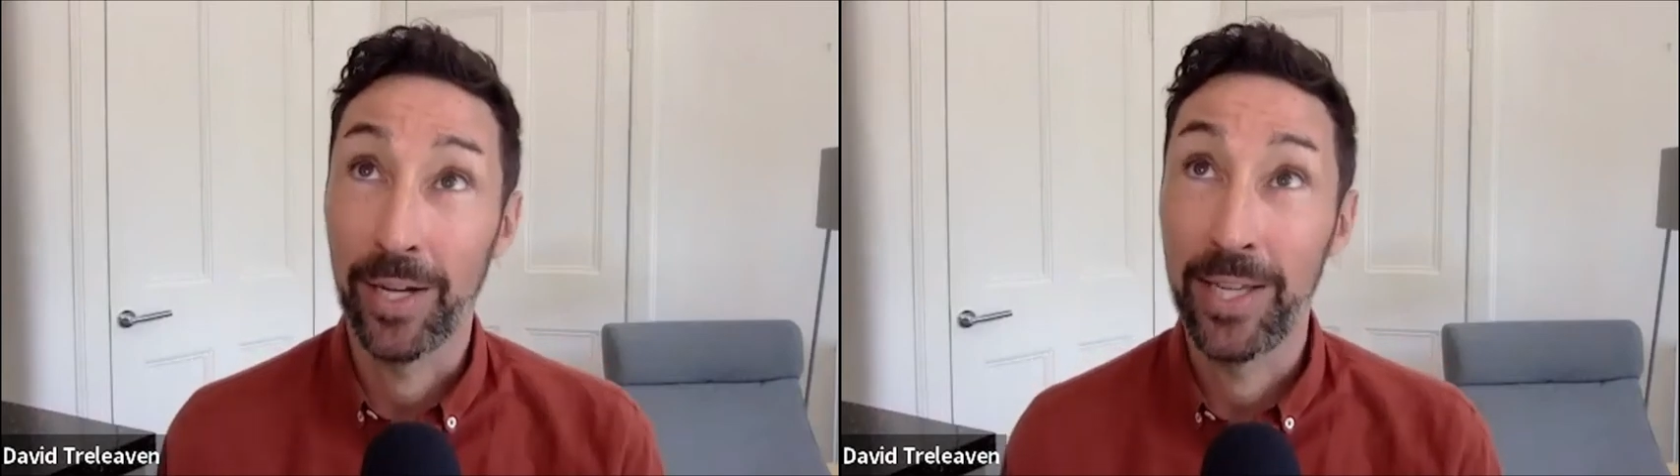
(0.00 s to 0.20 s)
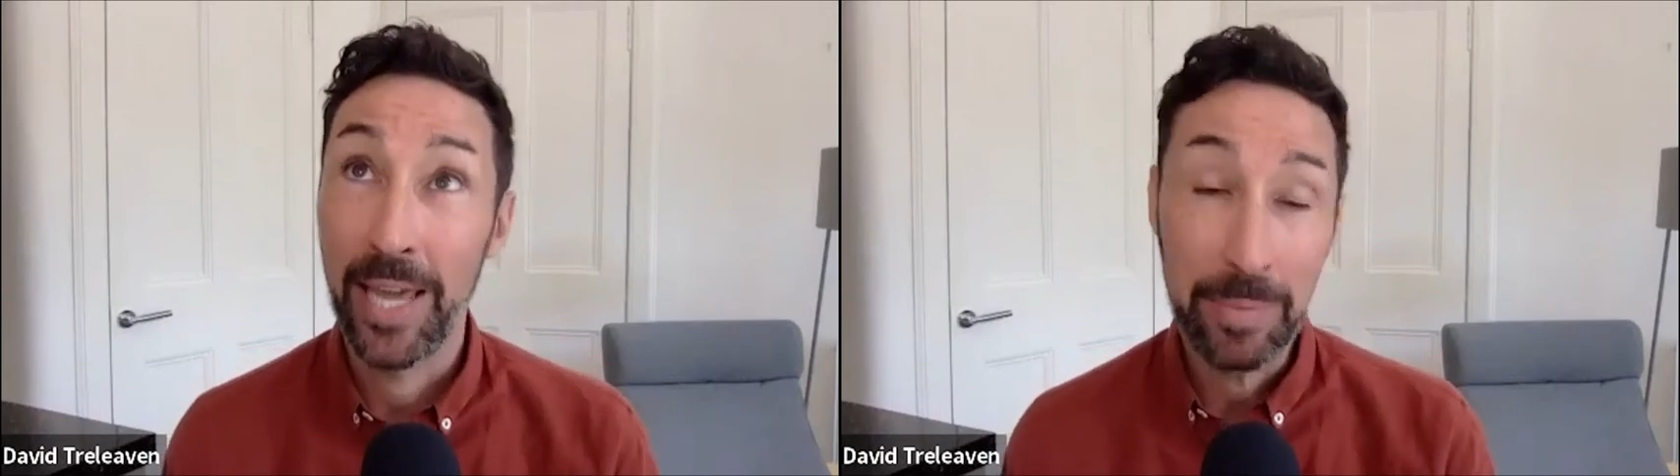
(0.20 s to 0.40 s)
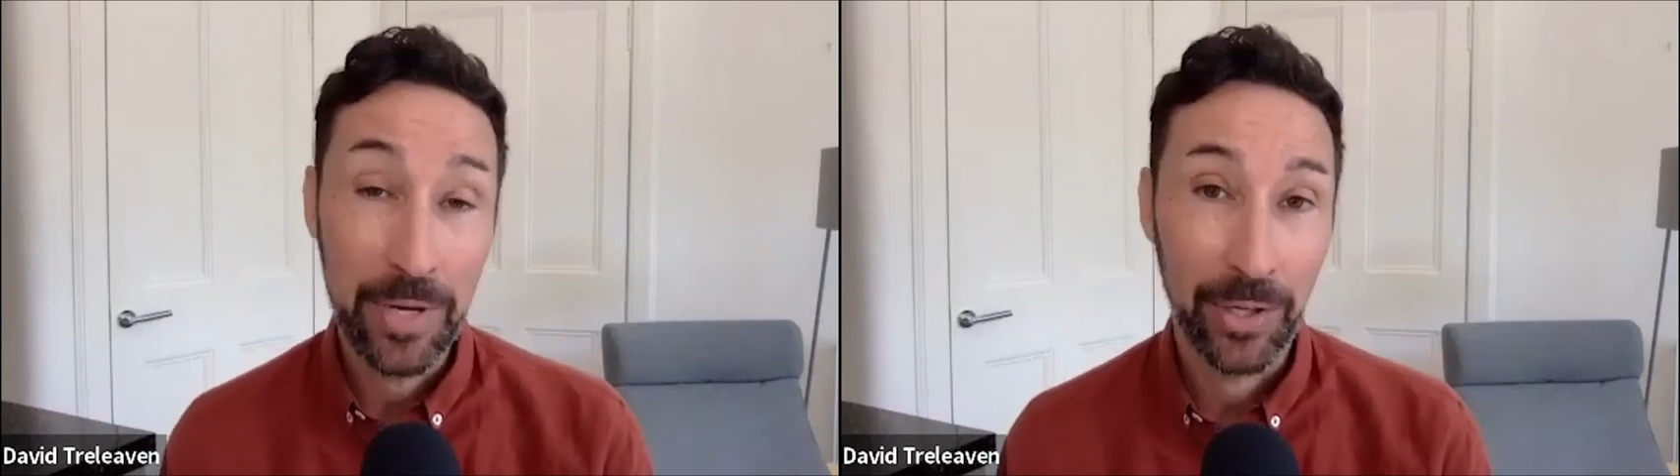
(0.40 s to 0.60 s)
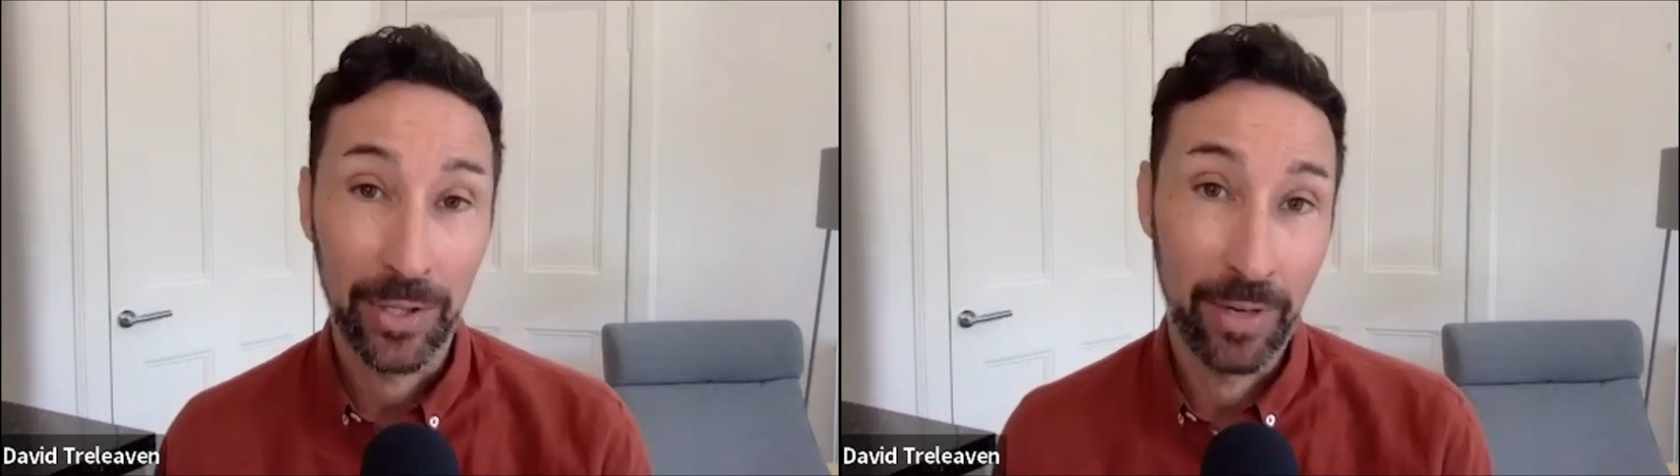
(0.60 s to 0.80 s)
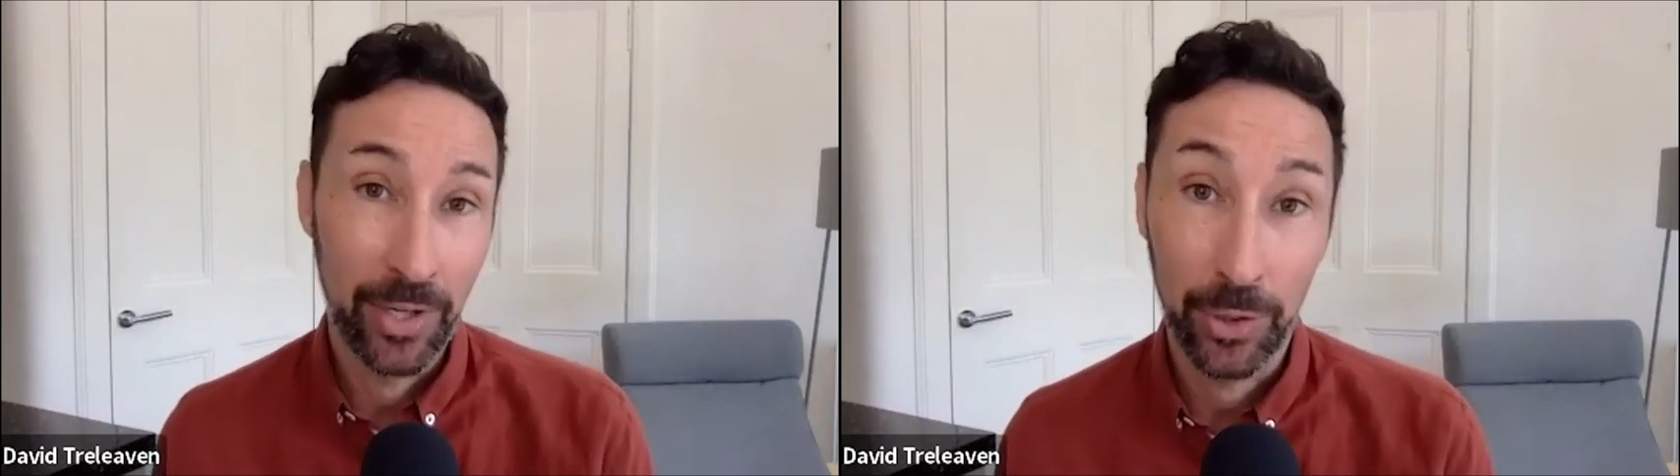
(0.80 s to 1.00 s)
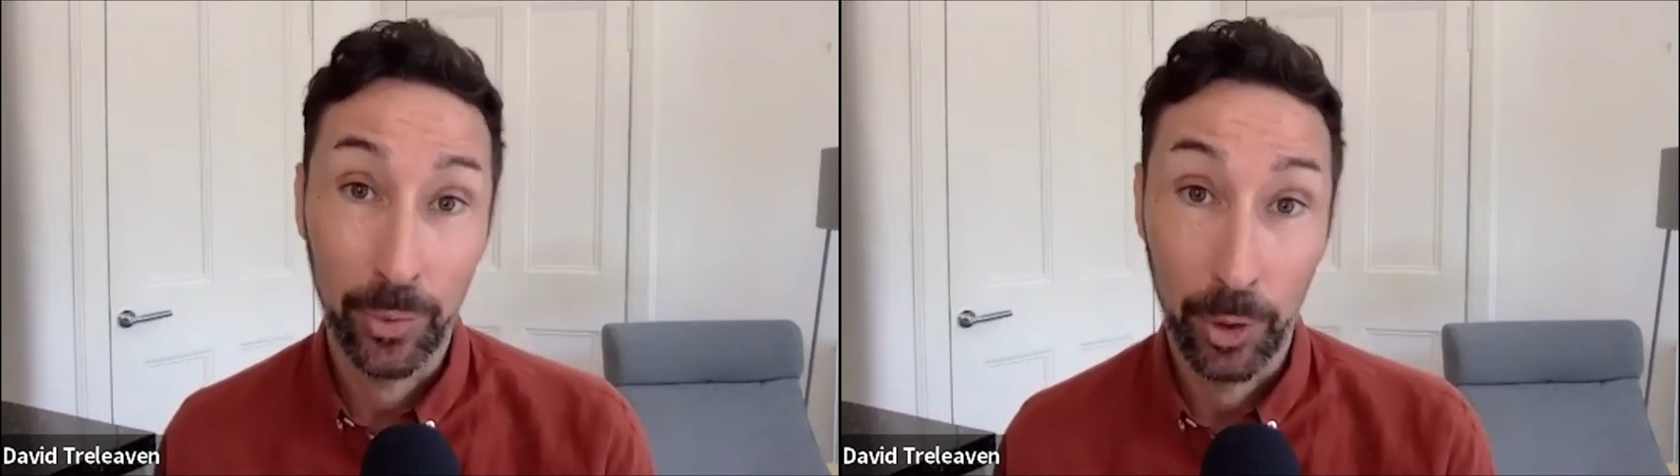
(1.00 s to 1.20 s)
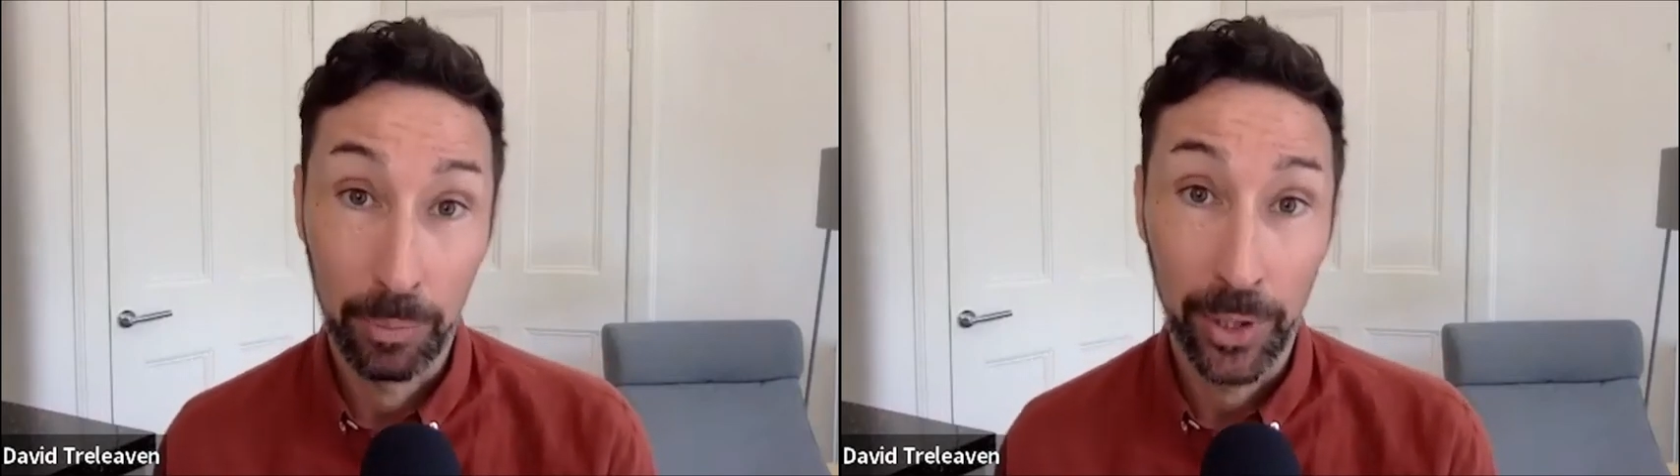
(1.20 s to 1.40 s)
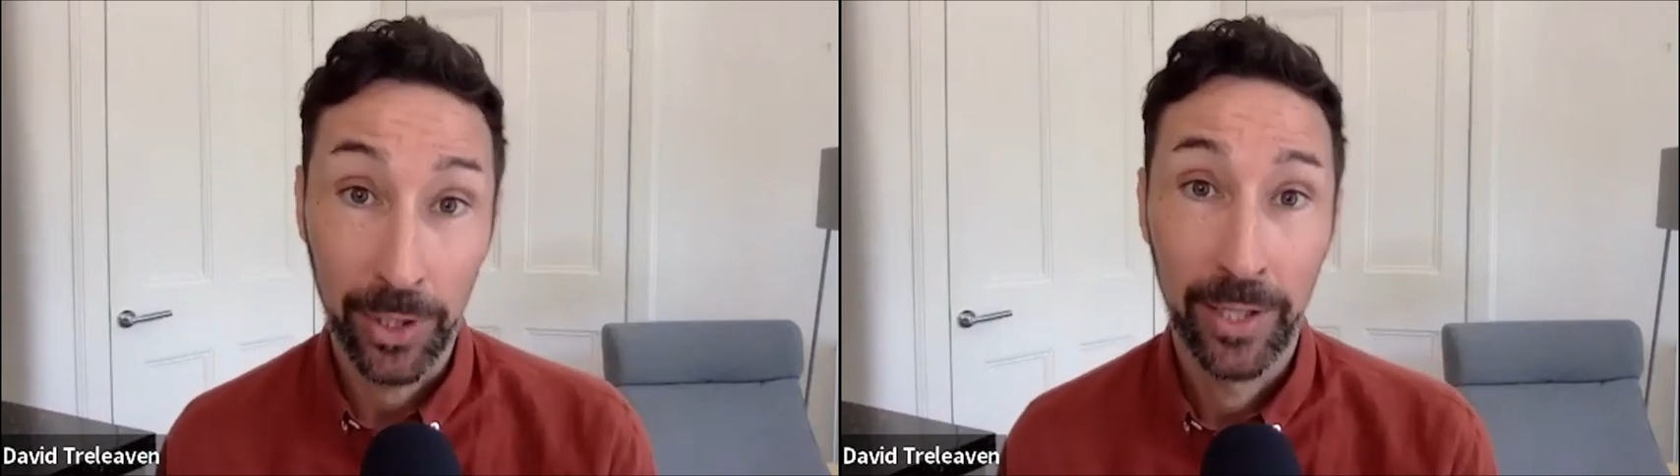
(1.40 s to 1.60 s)
came here and eventually wrote a
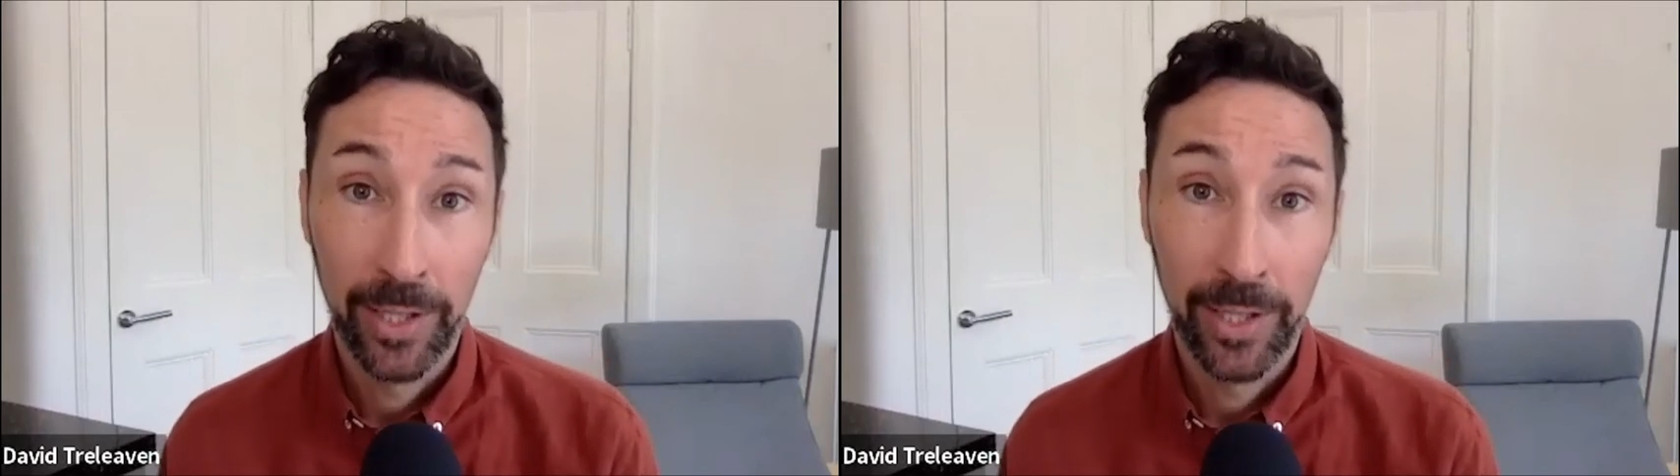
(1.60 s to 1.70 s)
book